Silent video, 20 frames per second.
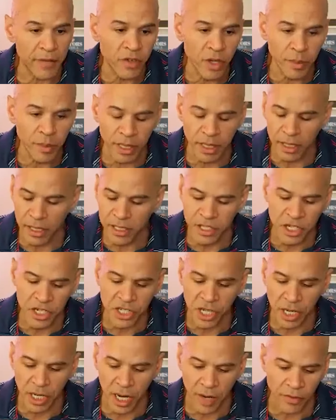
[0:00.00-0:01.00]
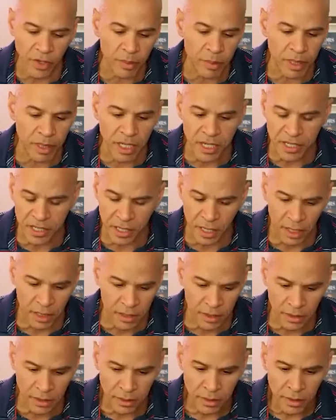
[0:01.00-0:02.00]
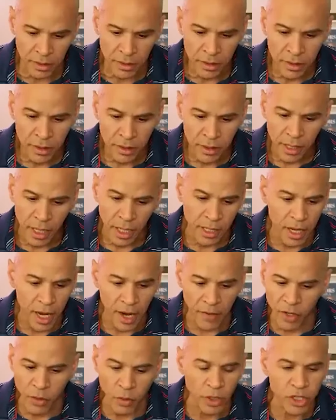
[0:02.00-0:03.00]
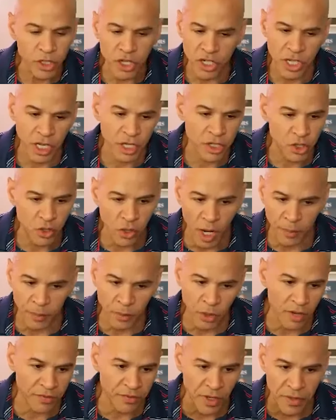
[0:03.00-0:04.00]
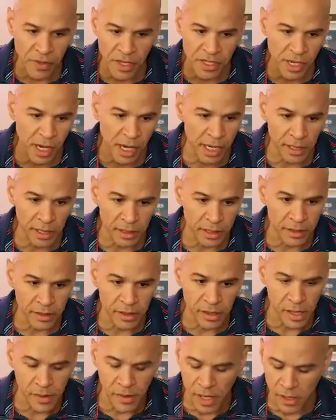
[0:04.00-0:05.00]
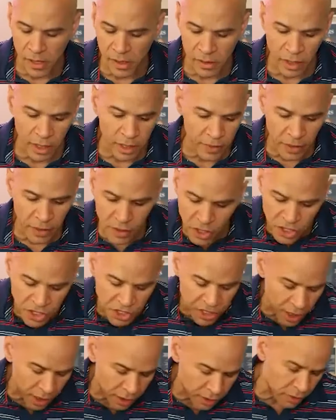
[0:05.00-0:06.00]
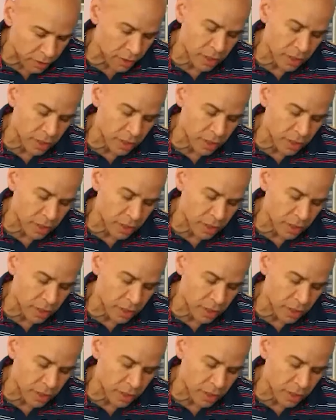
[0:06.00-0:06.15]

Everybody, let's just say everybody's sick and everyone just gets dropped off on this island and they're just sick.